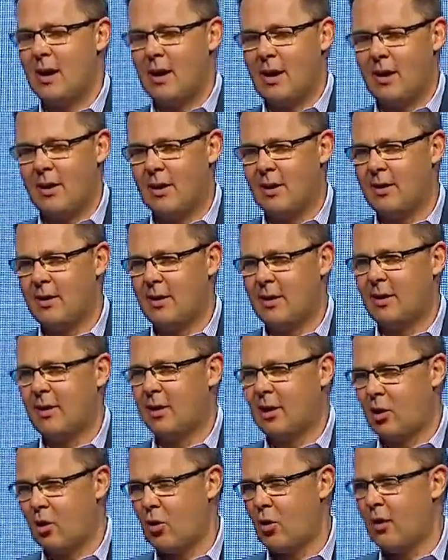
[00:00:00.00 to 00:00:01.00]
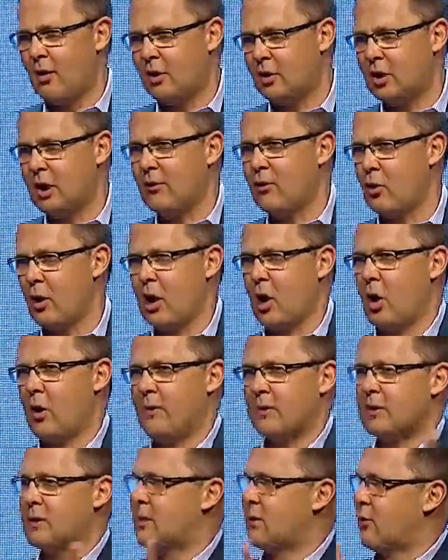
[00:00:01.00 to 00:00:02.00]
the chief credit
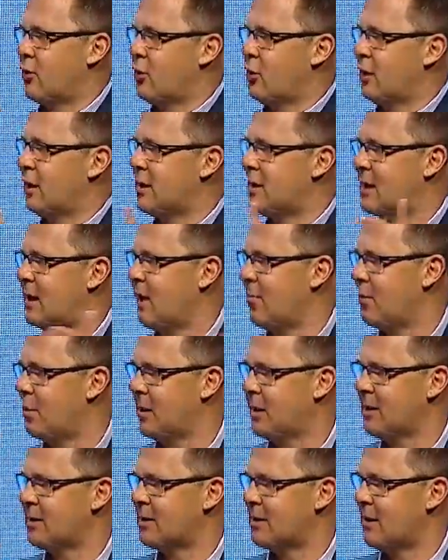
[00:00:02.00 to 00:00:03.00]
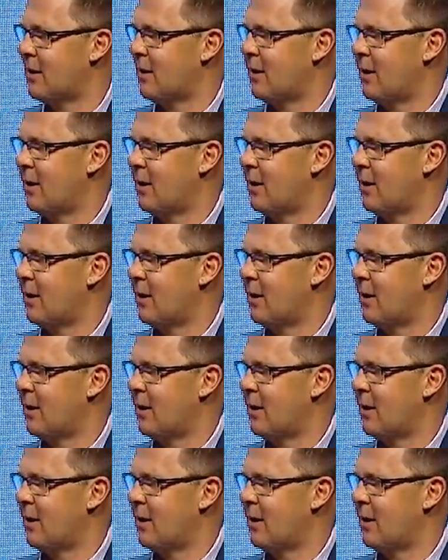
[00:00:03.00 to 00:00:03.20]
officers for all these companies,